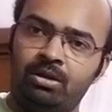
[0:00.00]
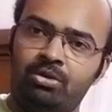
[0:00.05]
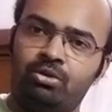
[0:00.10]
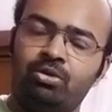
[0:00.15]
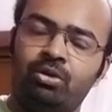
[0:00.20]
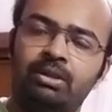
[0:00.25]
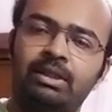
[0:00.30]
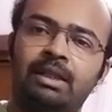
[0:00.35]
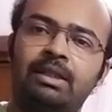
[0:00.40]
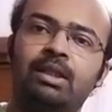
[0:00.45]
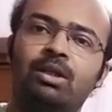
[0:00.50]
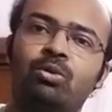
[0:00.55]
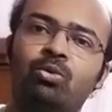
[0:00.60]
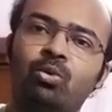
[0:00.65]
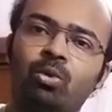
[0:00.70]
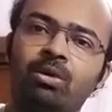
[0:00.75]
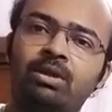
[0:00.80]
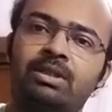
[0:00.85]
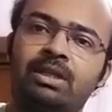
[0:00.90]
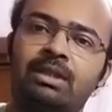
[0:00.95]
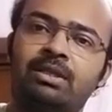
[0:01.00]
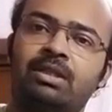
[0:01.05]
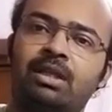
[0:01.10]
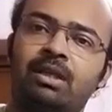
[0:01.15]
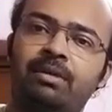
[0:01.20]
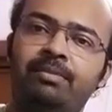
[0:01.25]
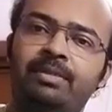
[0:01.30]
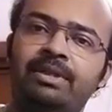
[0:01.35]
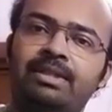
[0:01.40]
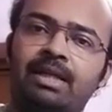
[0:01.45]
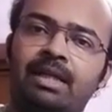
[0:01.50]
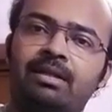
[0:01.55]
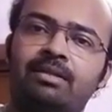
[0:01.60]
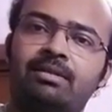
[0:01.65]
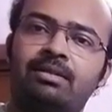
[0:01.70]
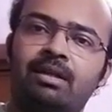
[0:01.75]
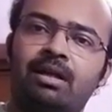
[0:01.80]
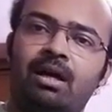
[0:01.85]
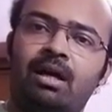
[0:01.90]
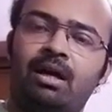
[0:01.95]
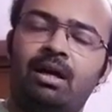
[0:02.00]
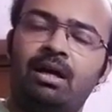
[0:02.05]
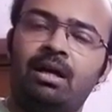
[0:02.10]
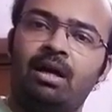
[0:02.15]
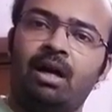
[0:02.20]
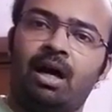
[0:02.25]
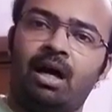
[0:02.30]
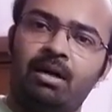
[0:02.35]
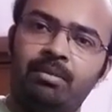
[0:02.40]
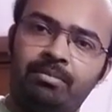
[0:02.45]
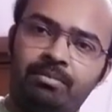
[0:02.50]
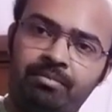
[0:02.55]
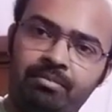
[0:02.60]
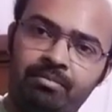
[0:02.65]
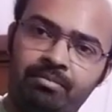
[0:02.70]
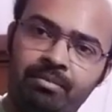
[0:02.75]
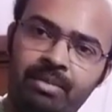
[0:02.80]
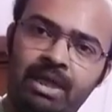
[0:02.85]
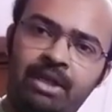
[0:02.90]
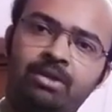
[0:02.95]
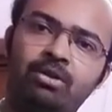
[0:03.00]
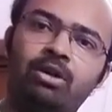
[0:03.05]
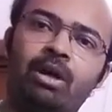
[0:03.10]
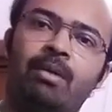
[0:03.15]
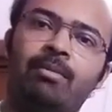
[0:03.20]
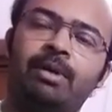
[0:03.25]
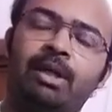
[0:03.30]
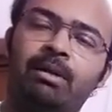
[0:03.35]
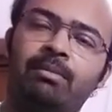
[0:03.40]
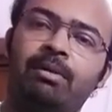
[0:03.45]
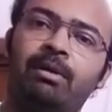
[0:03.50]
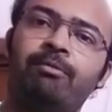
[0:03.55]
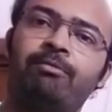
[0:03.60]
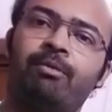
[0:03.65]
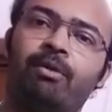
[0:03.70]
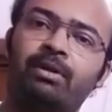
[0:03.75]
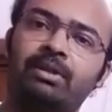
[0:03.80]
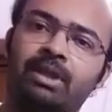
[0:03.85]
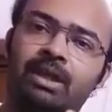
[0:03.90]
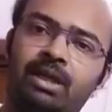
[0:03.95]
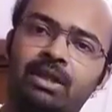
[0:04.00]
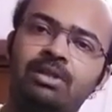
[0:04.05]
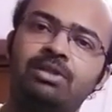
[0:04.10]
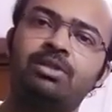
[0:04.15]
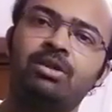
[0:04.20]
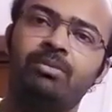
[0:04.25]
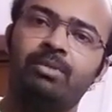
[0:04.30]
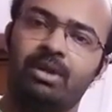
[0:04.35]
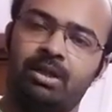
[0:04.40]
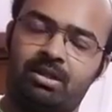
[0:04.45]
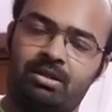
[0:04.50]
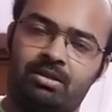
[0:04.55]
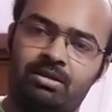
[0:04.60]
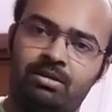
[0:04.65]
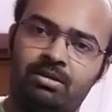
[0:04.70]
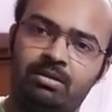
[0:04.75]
So that the goods and services are meant to be available for the consumers.